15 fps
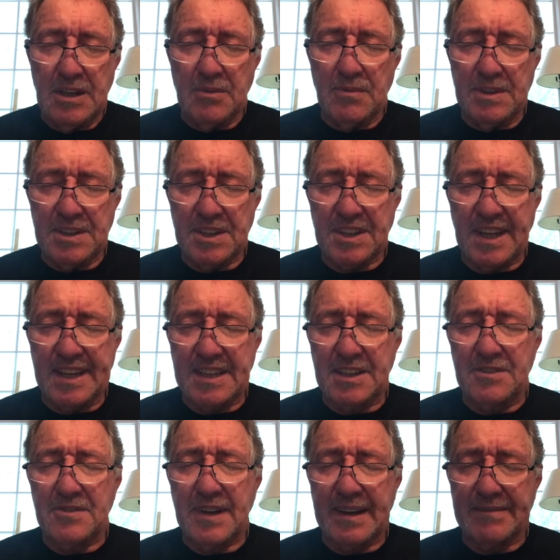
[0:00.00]
We just thank
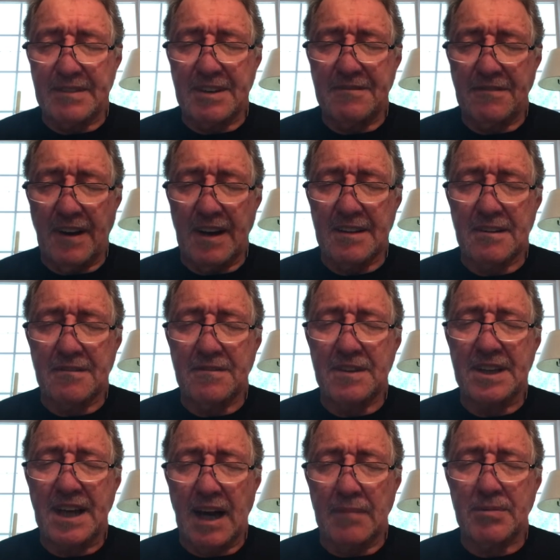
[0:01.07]
you, Heavenly Father, for
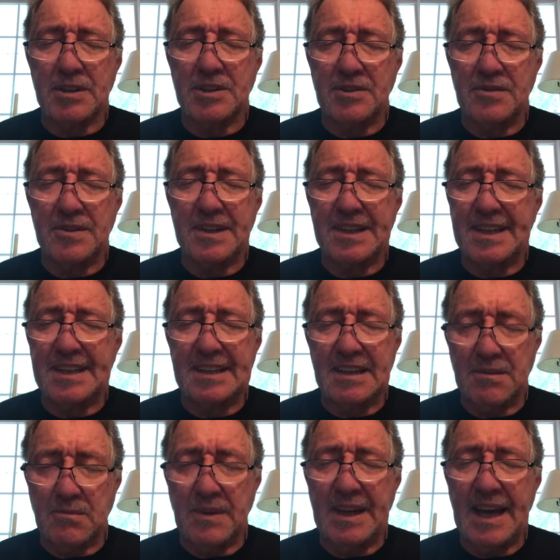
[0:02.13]
the opportunity
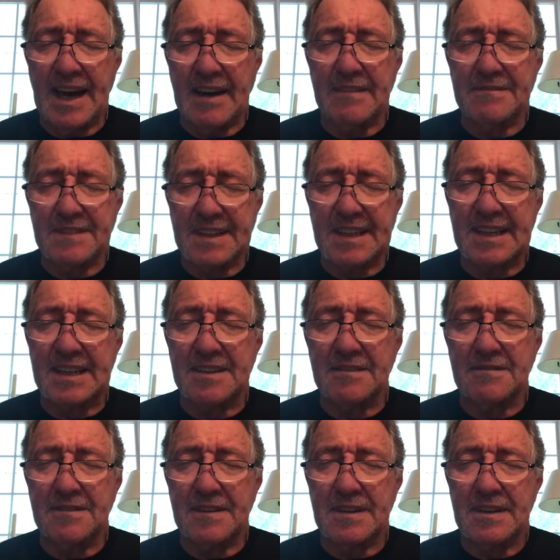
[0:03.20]
that we have to
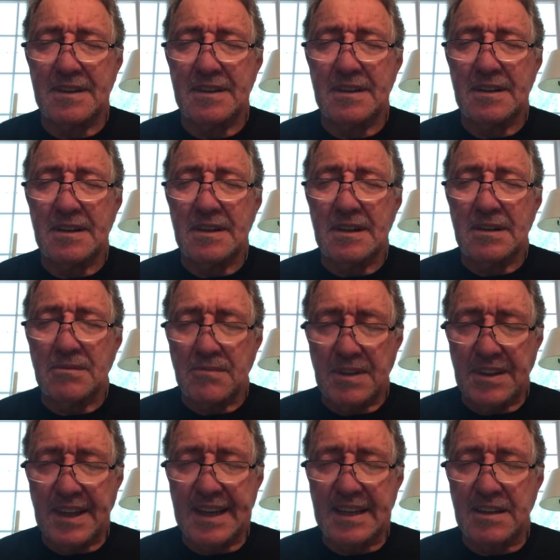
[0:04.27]
give. We
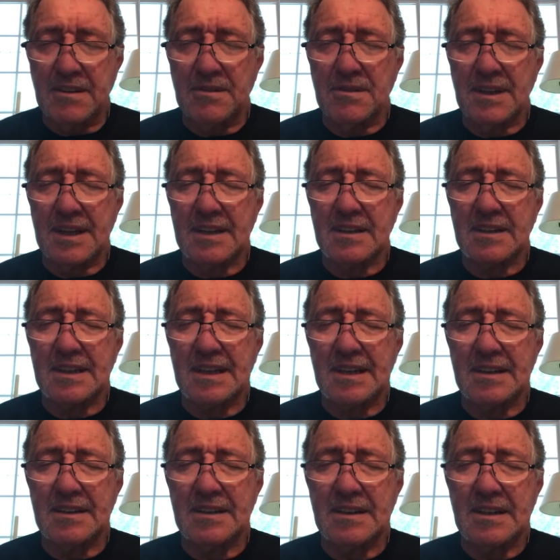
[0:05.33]
thank you that
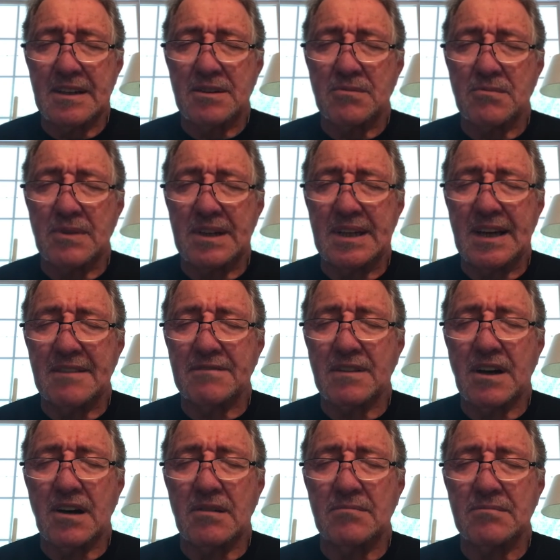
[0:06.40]
we have
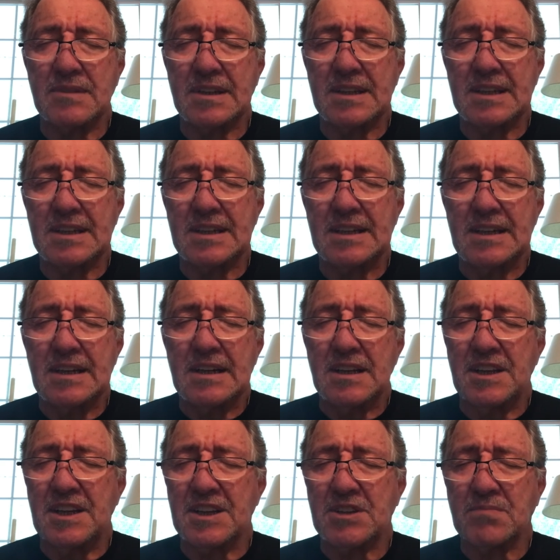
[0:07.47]
come to
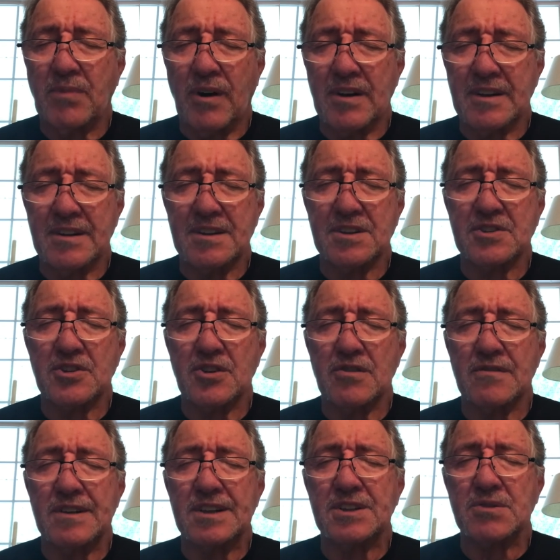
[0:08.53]
this part of the
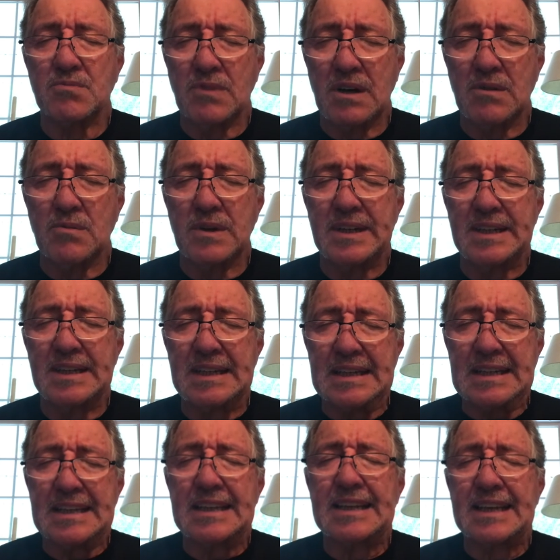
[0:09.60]
service where we
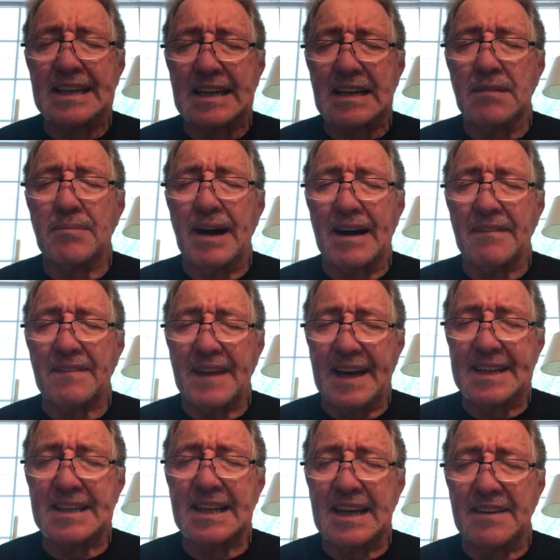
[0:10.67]
think about
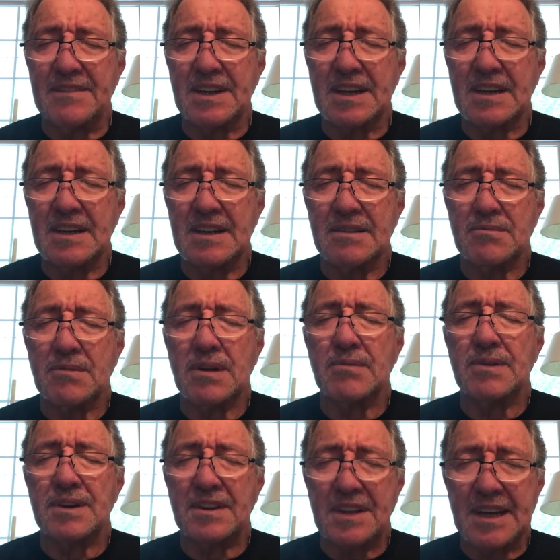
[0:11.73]
that giving, where
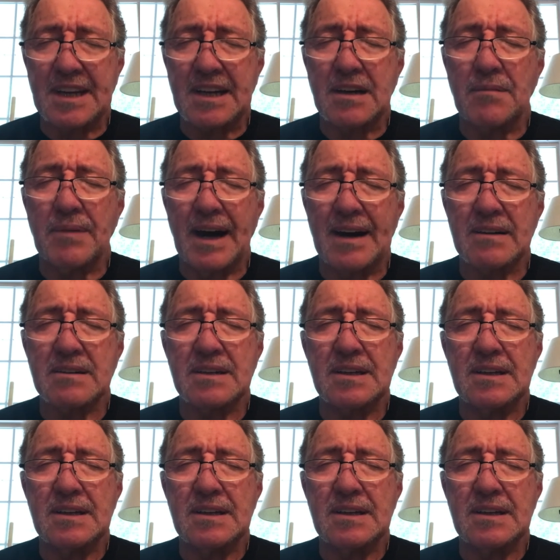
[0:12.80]
we think about